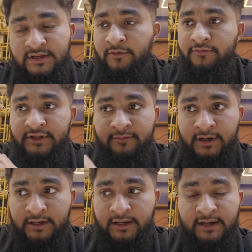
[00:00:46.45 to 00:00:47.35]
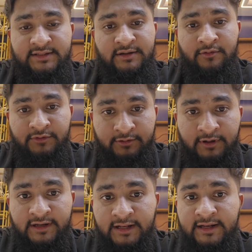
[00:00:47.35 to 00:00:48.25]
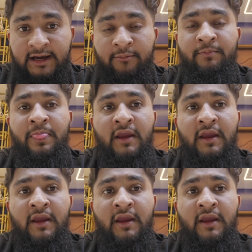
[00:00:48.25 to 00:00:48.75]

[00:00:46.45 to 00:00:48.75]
Some of them are, and some of them are really dumb.